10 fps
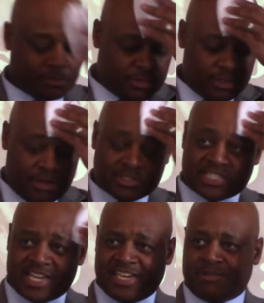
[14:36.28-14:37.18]
He was
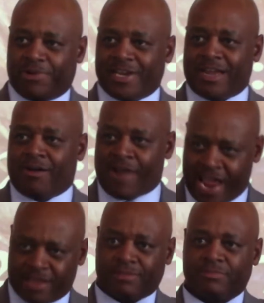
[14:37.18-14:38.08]
sitting in the window,
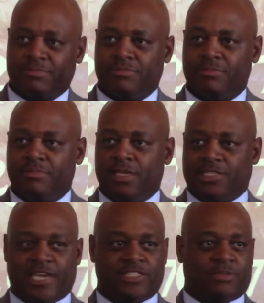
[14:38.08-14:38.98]
right? He's
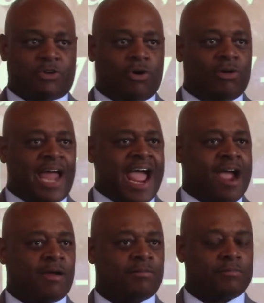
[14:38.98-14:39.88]
getting some cool
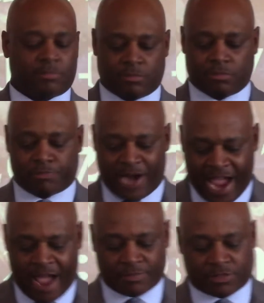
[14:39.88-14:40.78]
air,
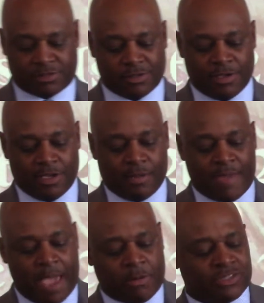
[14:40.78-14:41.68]
perhaps.
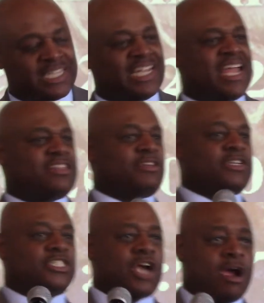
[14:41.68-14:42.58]
Maybe it was the length of
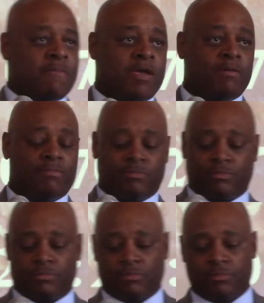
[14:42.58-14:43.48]
the
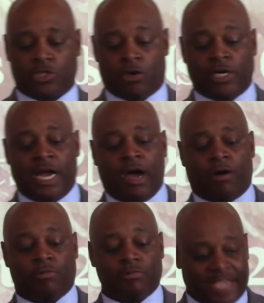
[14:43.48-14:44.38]
sermon. Don't
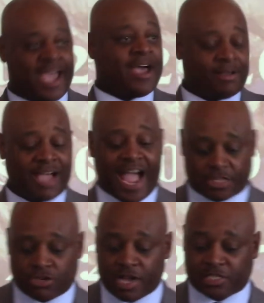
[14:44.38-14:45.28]
know. Yeah, I
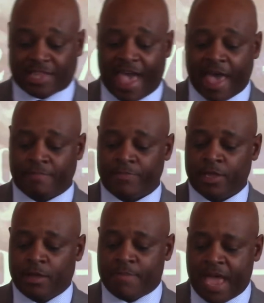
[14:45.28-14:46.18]
trust
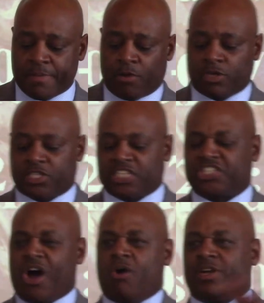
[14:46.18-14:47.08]
that. Maybe it was the
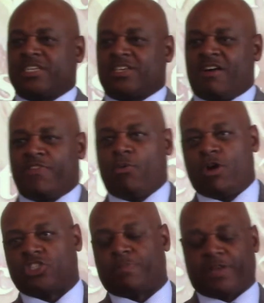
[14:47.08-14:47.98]
dullness of the
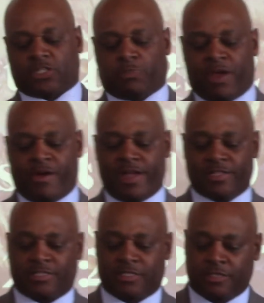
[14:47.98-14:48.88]
worship
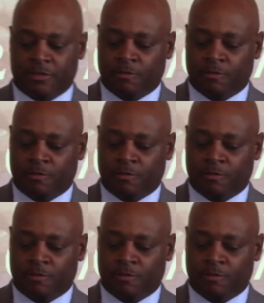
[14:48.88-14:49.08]
experience.